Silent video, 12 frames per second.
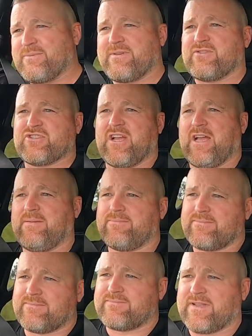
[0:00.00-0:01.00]
a bit of a
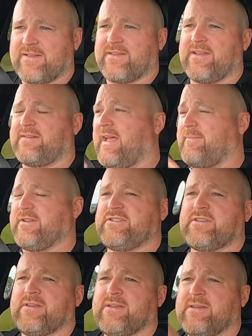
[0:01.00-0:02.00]
shame, done that damage,